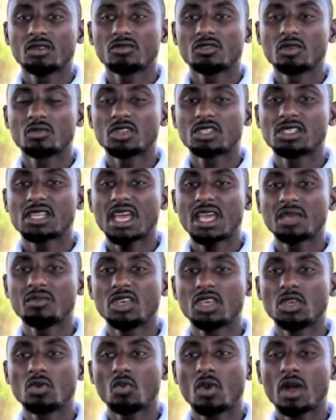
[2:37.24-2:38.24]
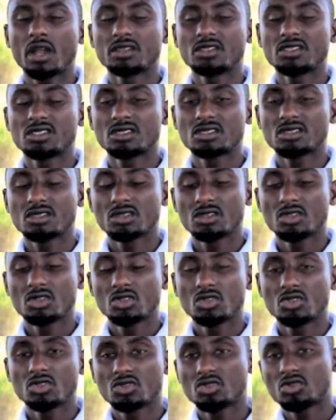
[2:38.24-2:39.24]
from the time he wants
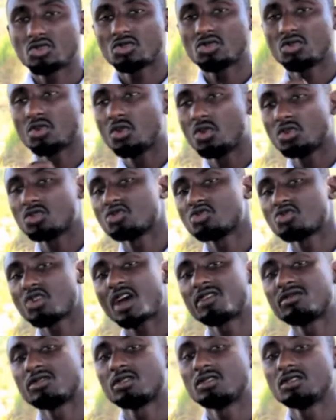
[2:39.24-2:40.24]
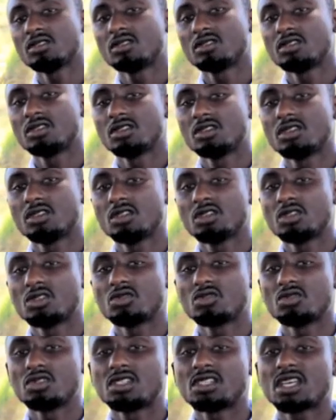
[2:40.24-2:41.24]
to go to travel
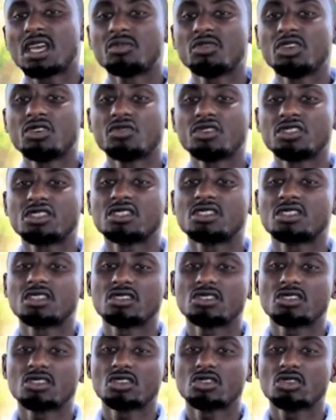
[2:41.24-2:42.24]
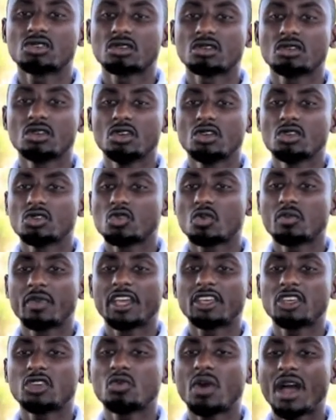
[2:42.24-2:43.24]
to the time he reaches the station. So
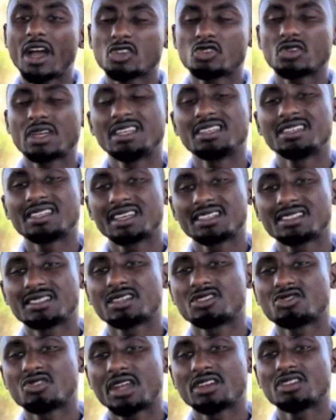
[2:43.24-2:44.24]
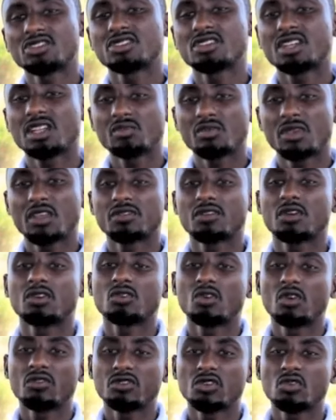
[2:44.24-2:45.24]
MyQ actually takes the traditional
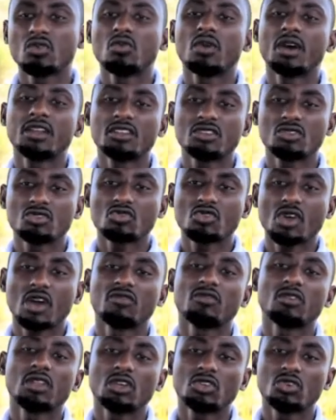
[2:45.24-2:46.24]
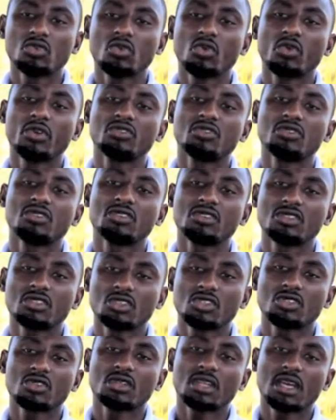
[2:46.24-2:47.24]
method of you wanting to travel and you going to the
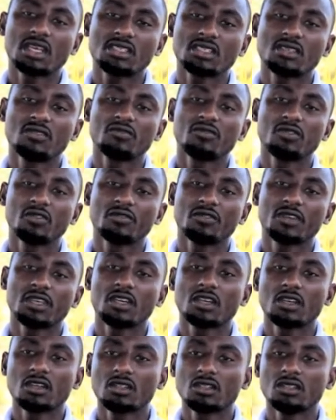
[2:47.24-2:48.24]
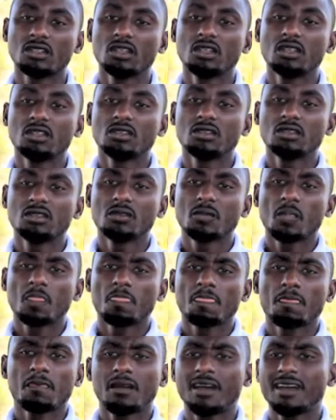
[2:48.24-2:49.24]
station asking for a vehicle
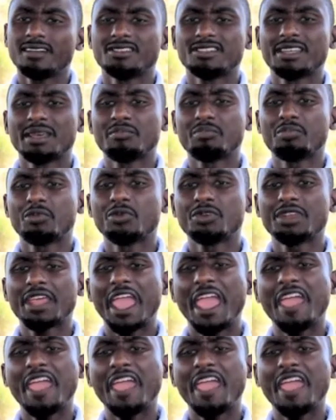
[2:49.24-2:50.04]
and then put